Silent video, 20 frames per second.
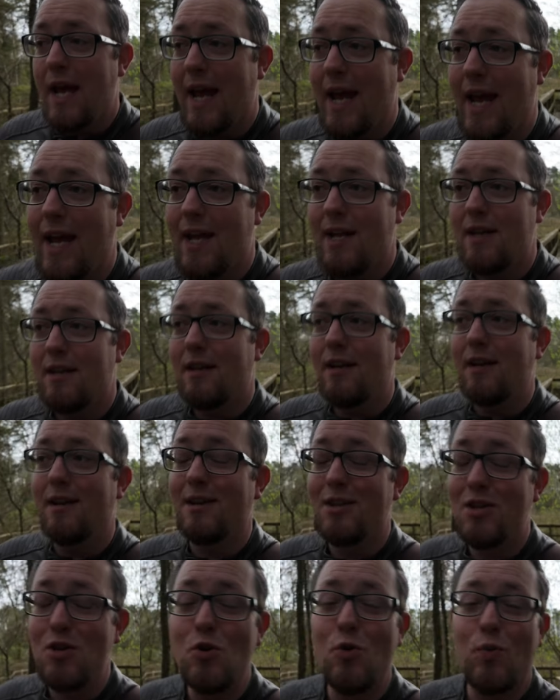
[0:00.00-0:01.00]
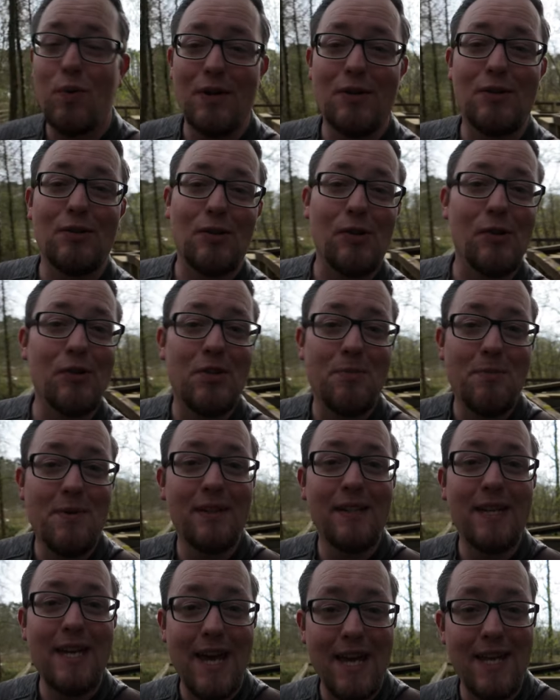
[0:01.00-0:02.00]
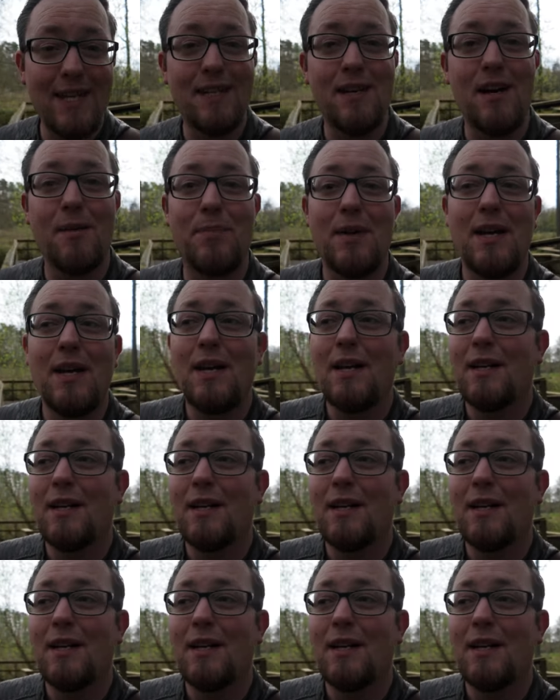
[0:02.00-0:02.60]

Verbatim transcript: and you will ultimately end up